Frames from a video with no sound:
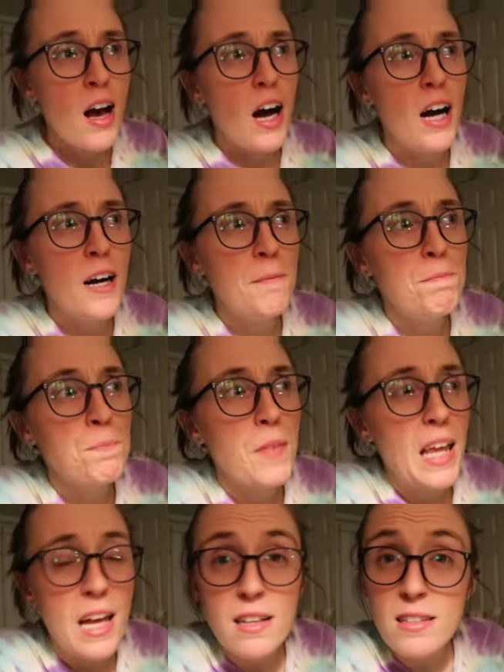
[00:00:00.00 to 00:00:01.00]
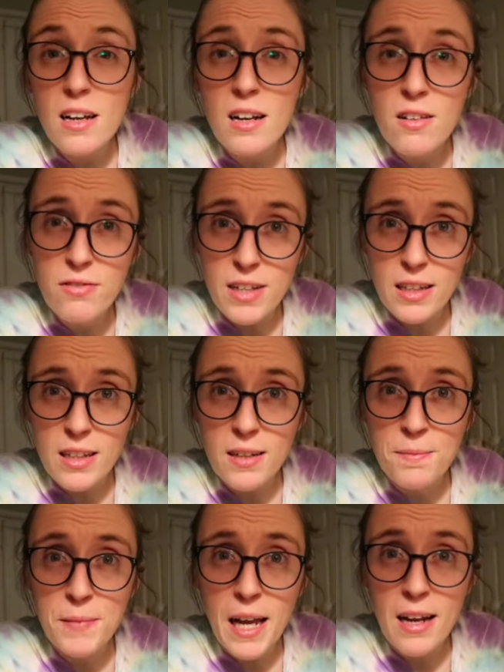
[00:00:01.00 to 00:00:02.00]
Um, it's a
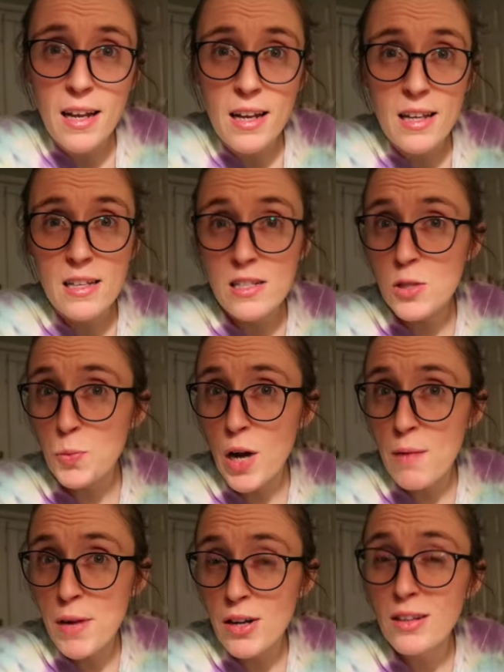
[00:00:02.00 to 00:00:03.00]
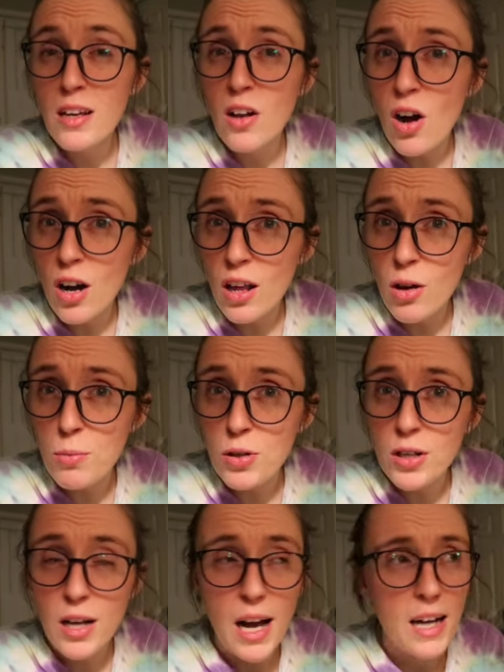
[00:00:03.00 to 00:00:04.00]
novella, and it is primarily an
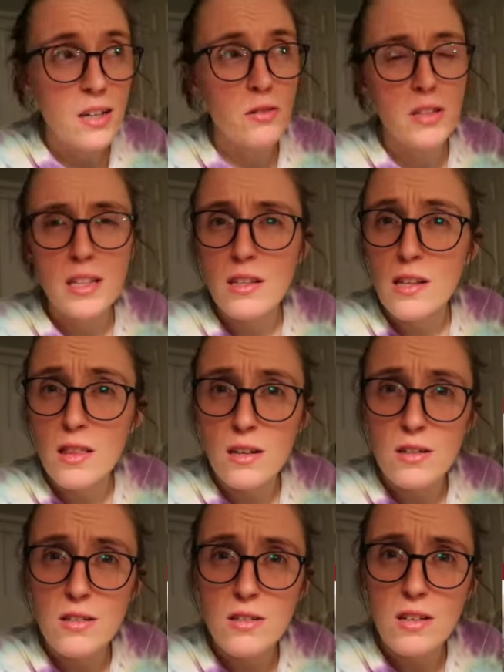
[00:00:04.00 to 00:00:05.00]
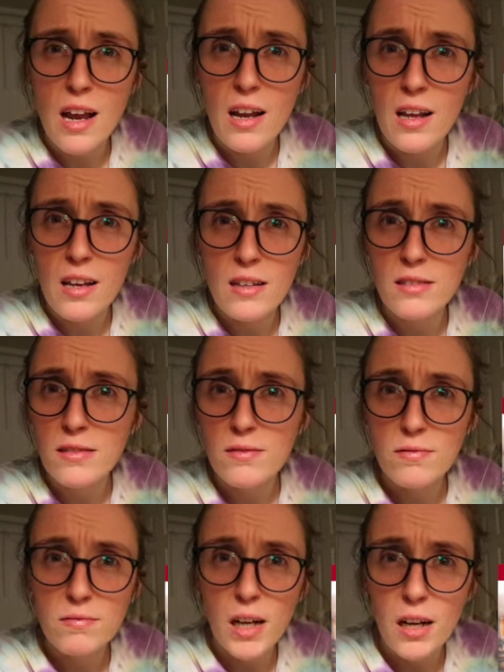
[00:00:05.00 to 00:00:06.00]
audiobook. I don't think that there's any
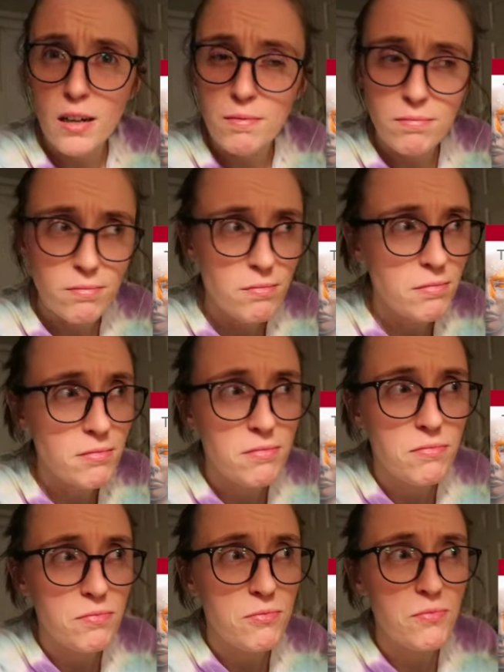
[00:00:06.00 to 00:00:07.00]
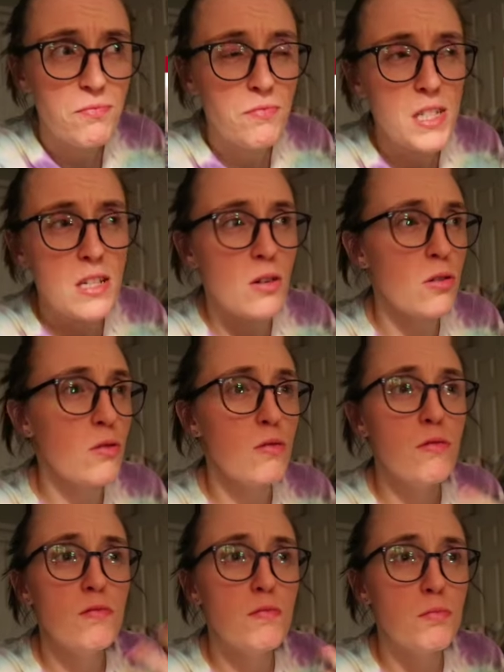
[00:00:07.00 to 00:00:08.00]
um, physical
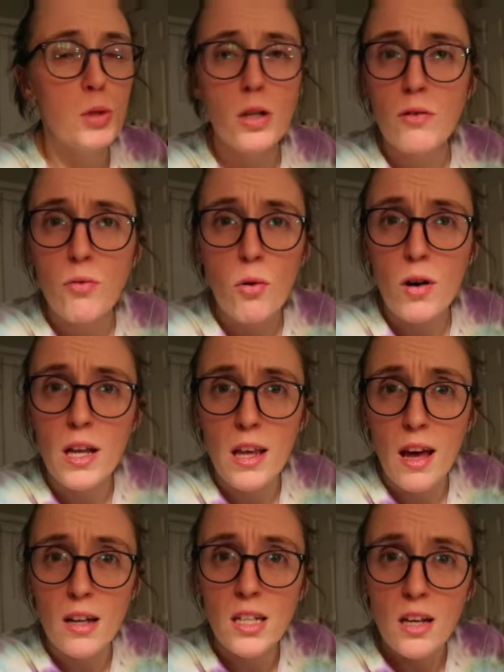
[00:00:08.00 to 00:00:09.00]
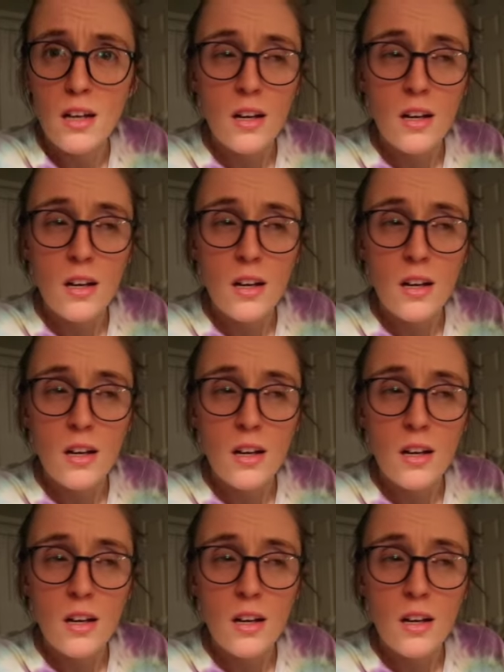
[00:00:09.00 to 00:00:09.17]
book for it yet.